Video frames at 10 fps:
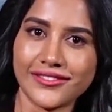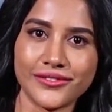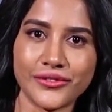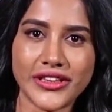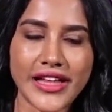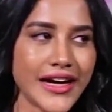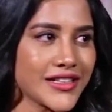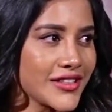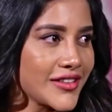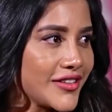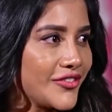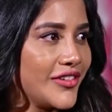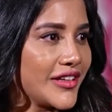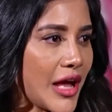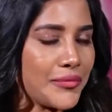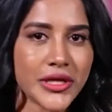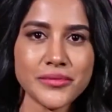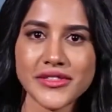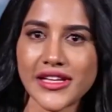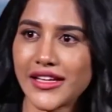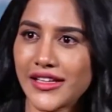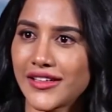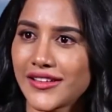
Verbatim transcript: yeah. with that, we'll wrap up saying.